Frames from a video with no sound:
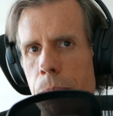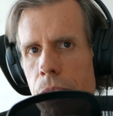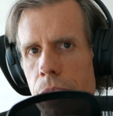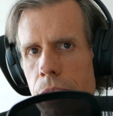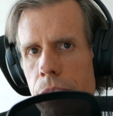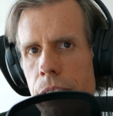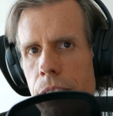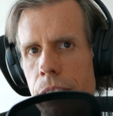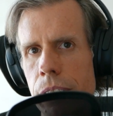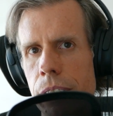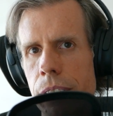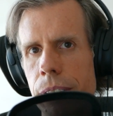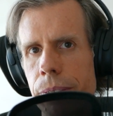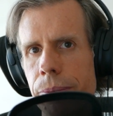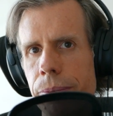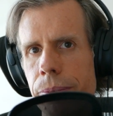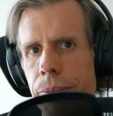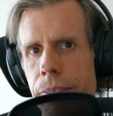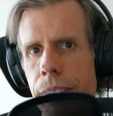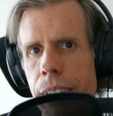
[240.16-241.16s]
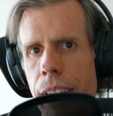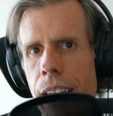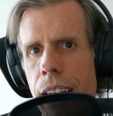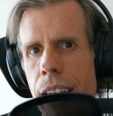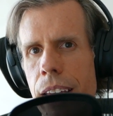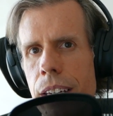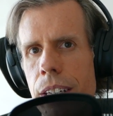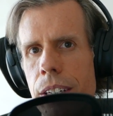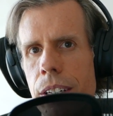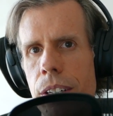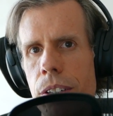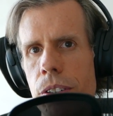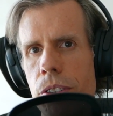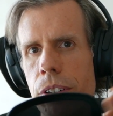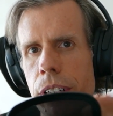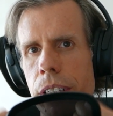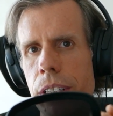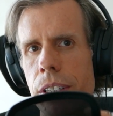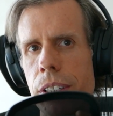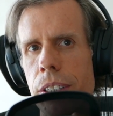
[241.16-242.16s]
pulse, and it
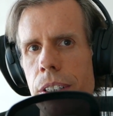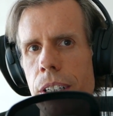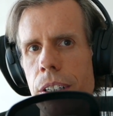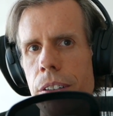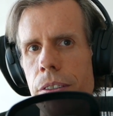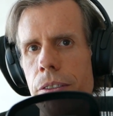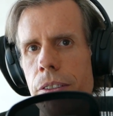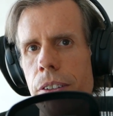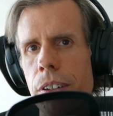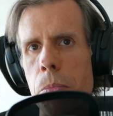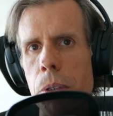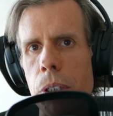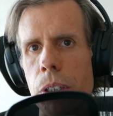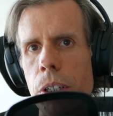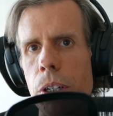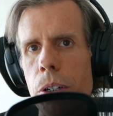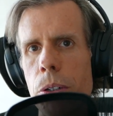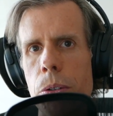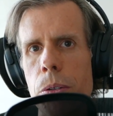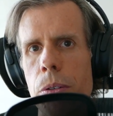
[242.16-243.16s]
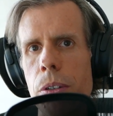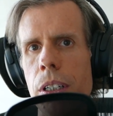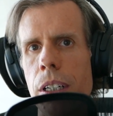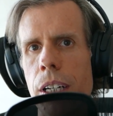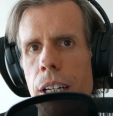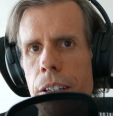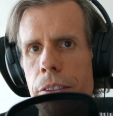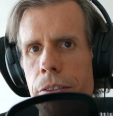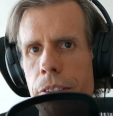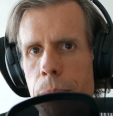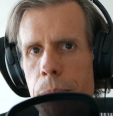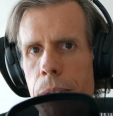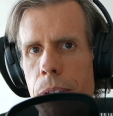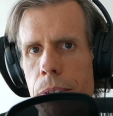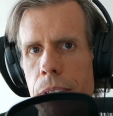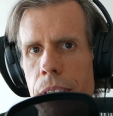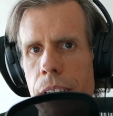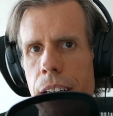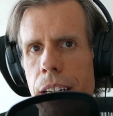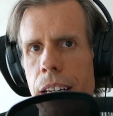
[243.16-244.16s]
shrinks itself below a
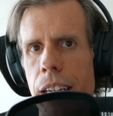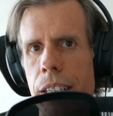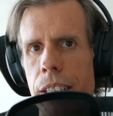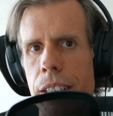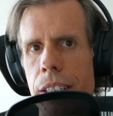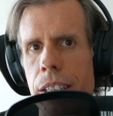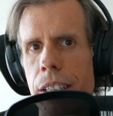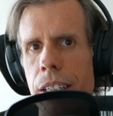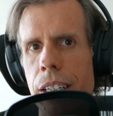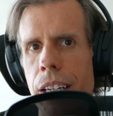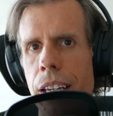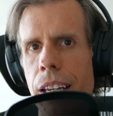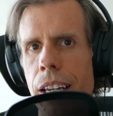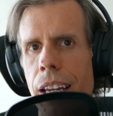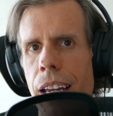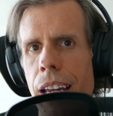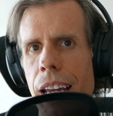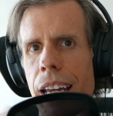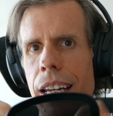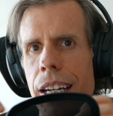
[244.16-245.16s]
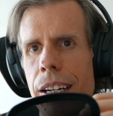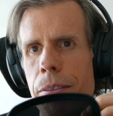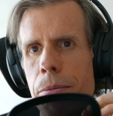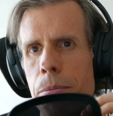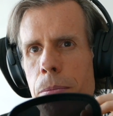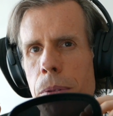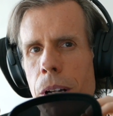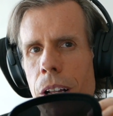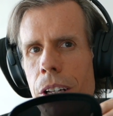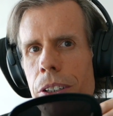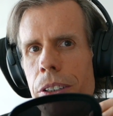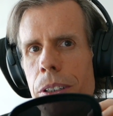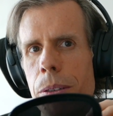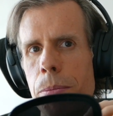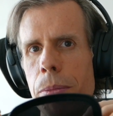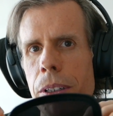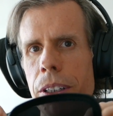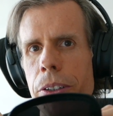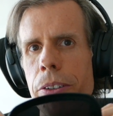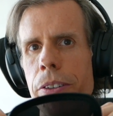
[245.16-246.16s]
femtosecond. And a pulse
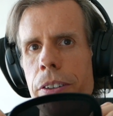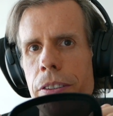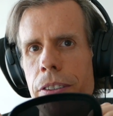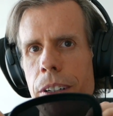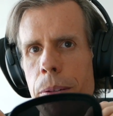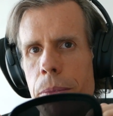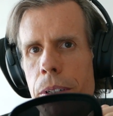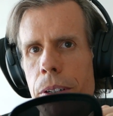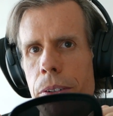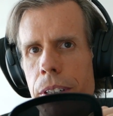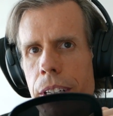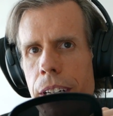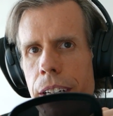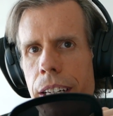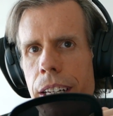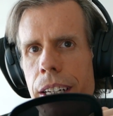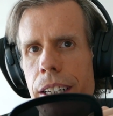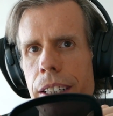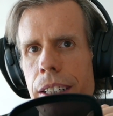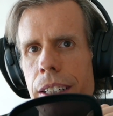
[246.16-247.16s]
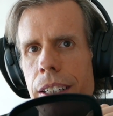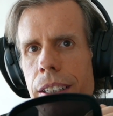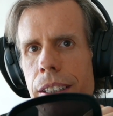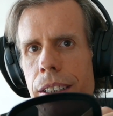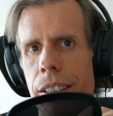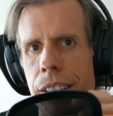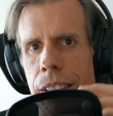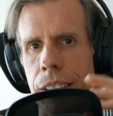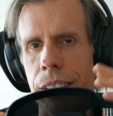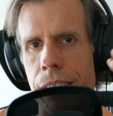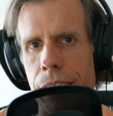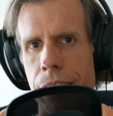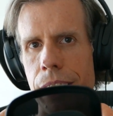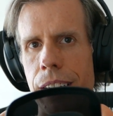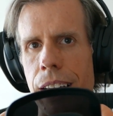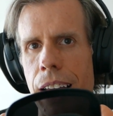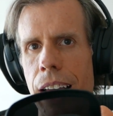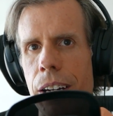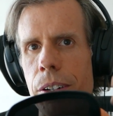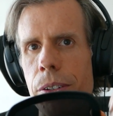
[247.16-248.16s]
below a femtosecond,
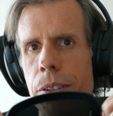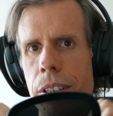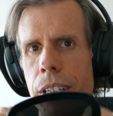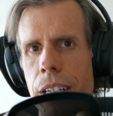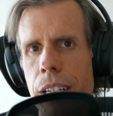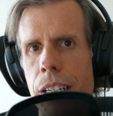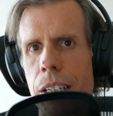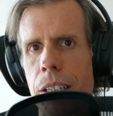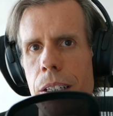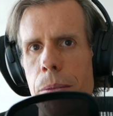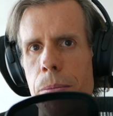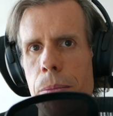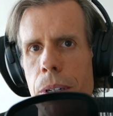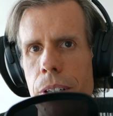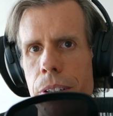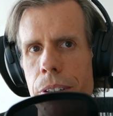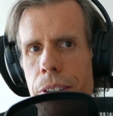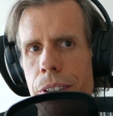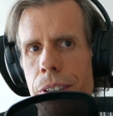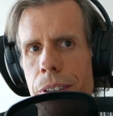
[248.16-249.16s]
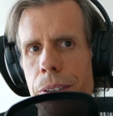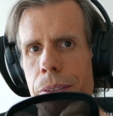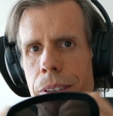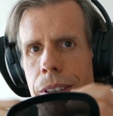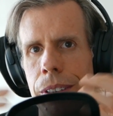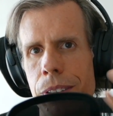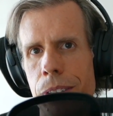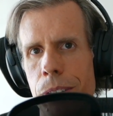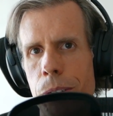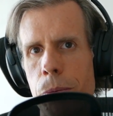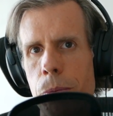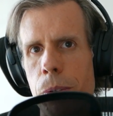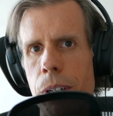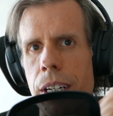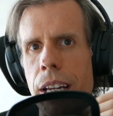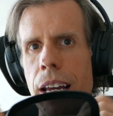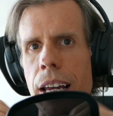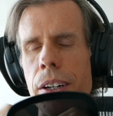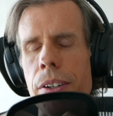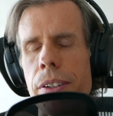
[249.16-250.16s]
an attosecond pulse, so
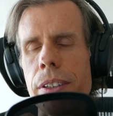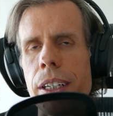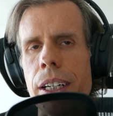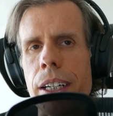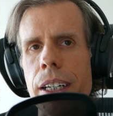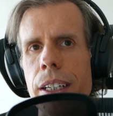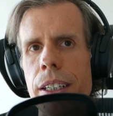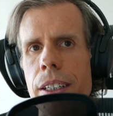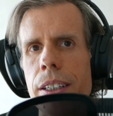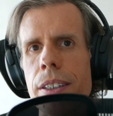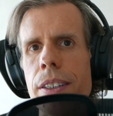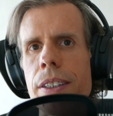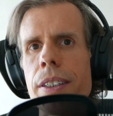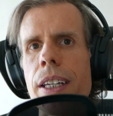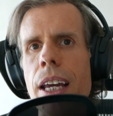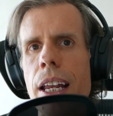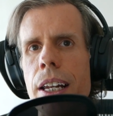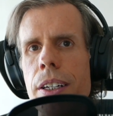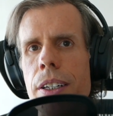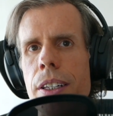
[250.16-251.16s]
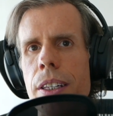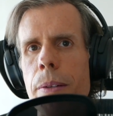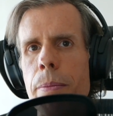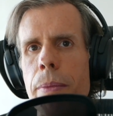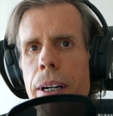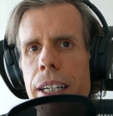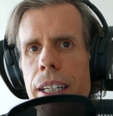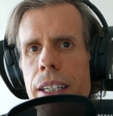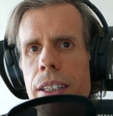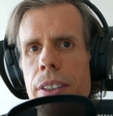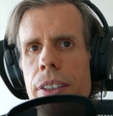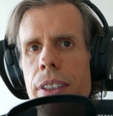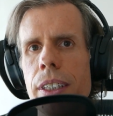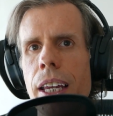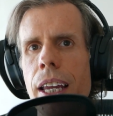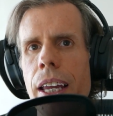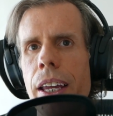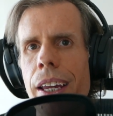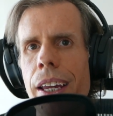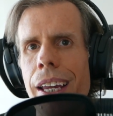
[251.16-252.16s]
1 attosecond is 10 to the minus
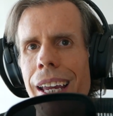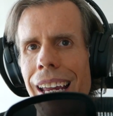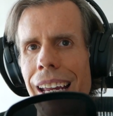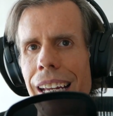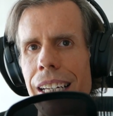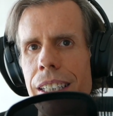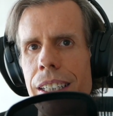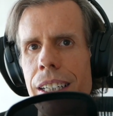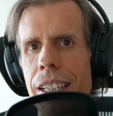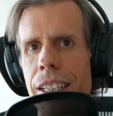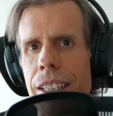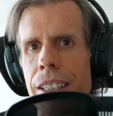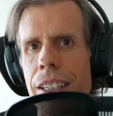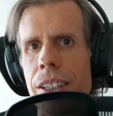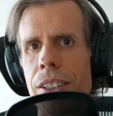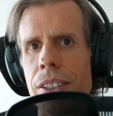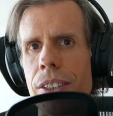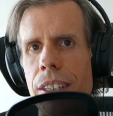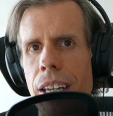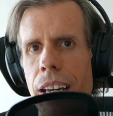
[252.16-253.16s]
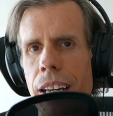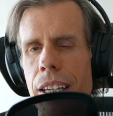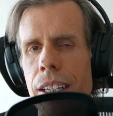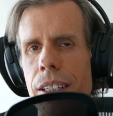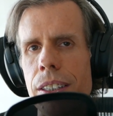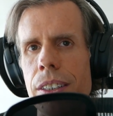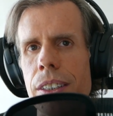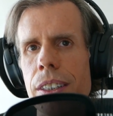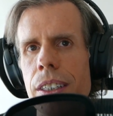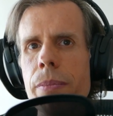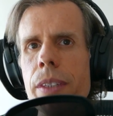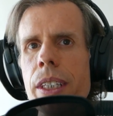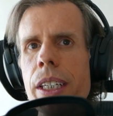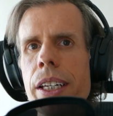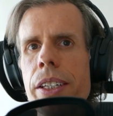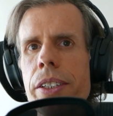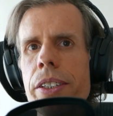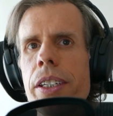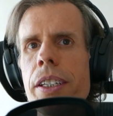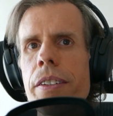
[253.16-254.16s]
18 seconds.
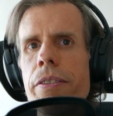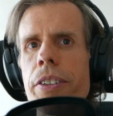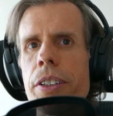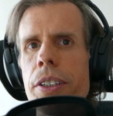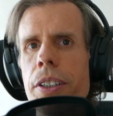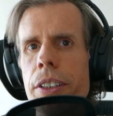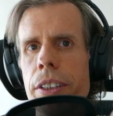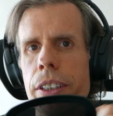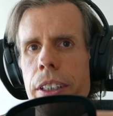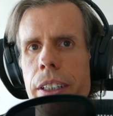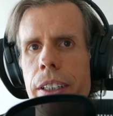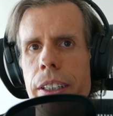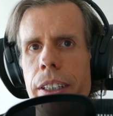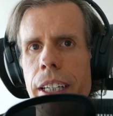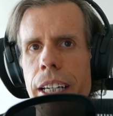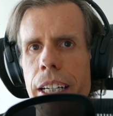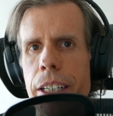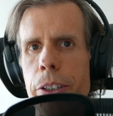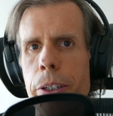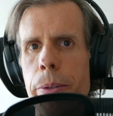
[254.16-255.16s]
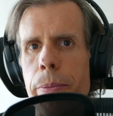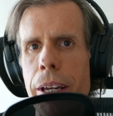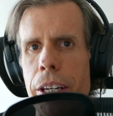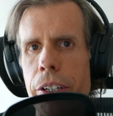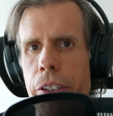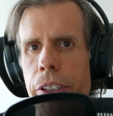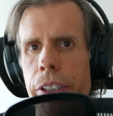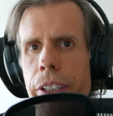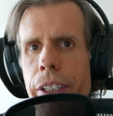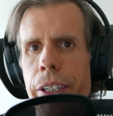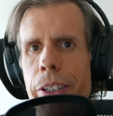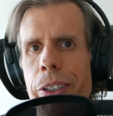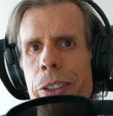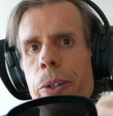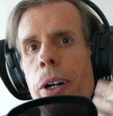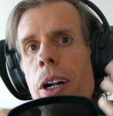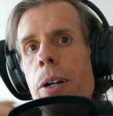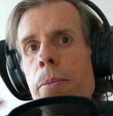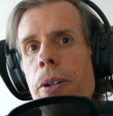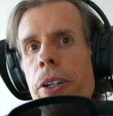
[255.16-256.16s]
It's a difficult thing to measure. So
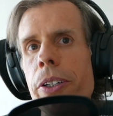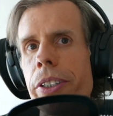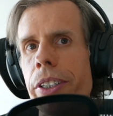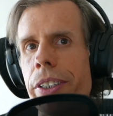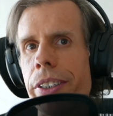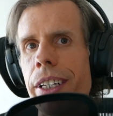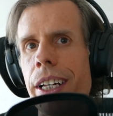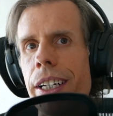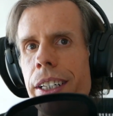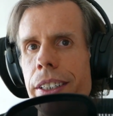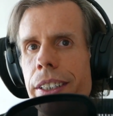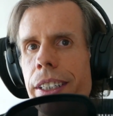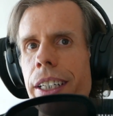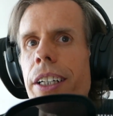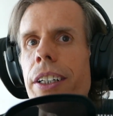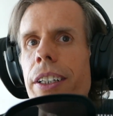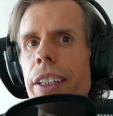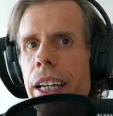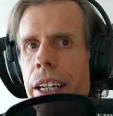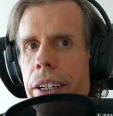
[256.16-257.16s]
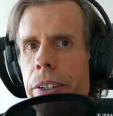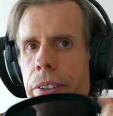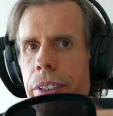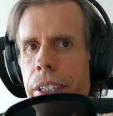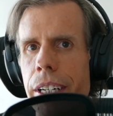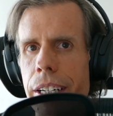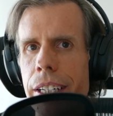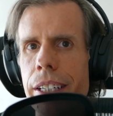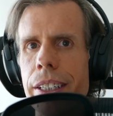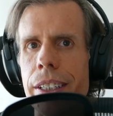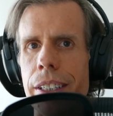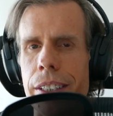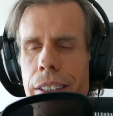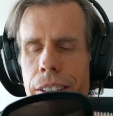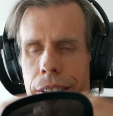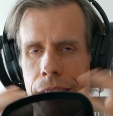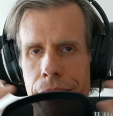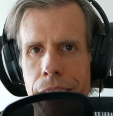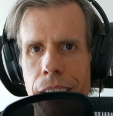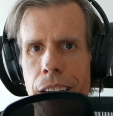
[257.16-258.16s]
our pulse is not a single attosecond,
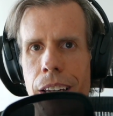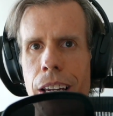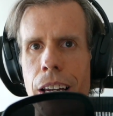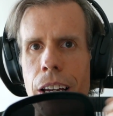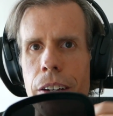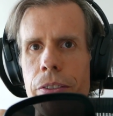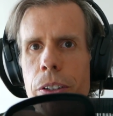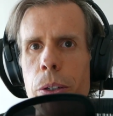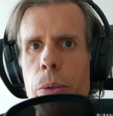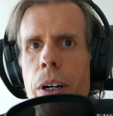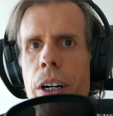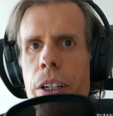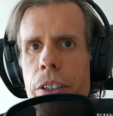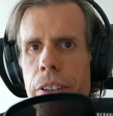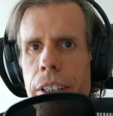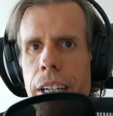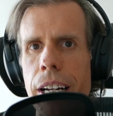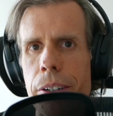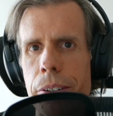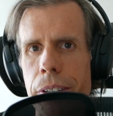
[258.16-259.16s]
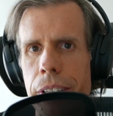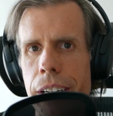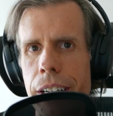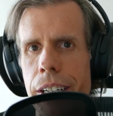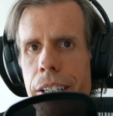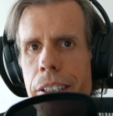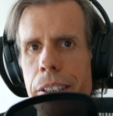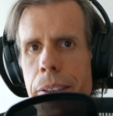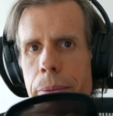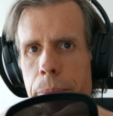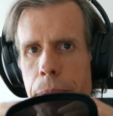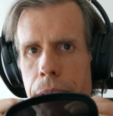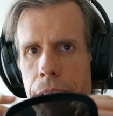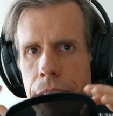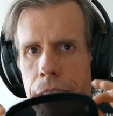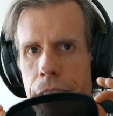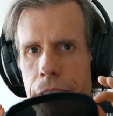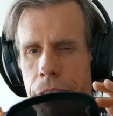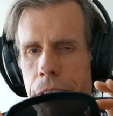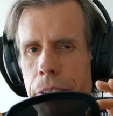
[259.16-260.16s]
it's a few hundred attoseconds, but
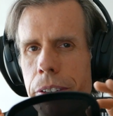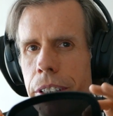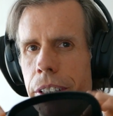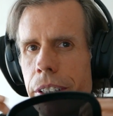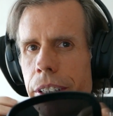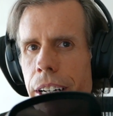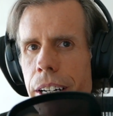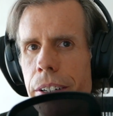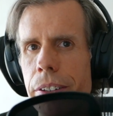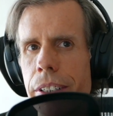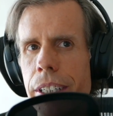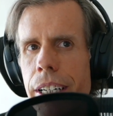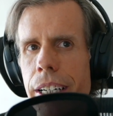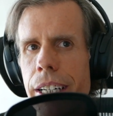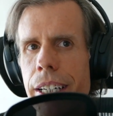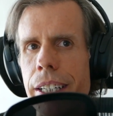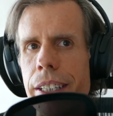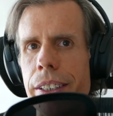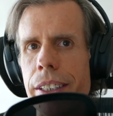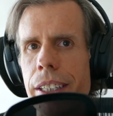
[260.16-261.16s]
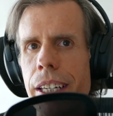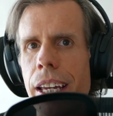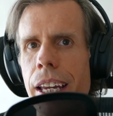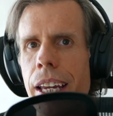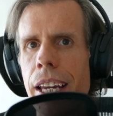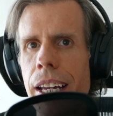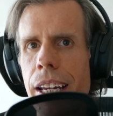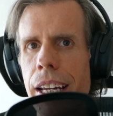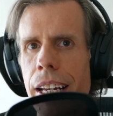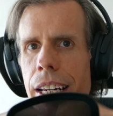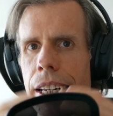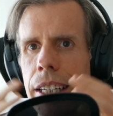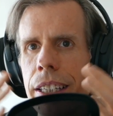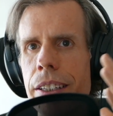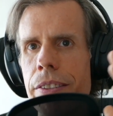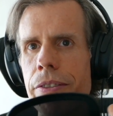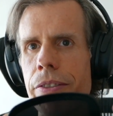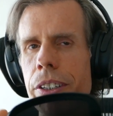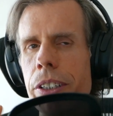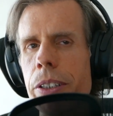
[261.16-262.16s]
it's a few hundred attoseconds in
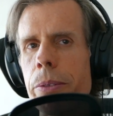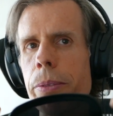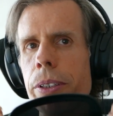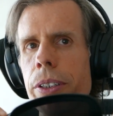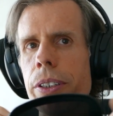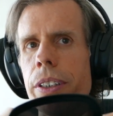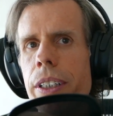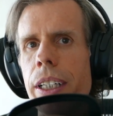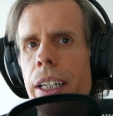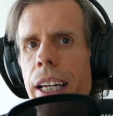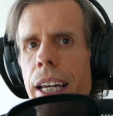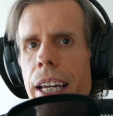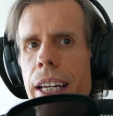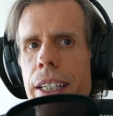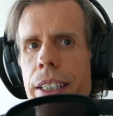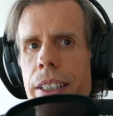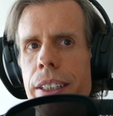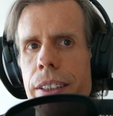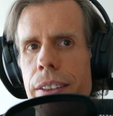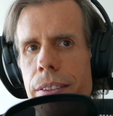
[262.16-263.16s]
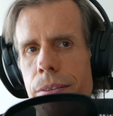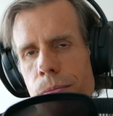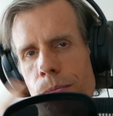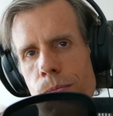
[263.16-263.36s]
the visible and